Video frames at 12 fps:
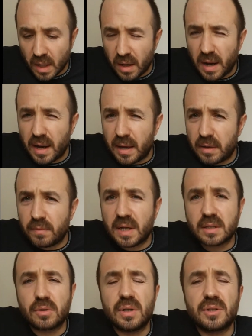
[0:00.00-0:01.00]
I
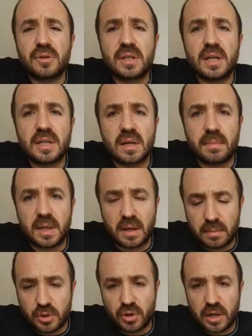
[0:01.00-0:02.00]
was going to say something.
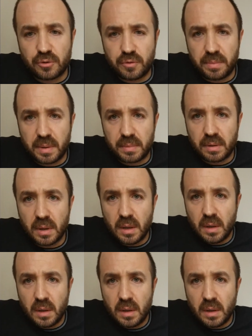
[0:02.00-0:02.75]
I'm trying to remember.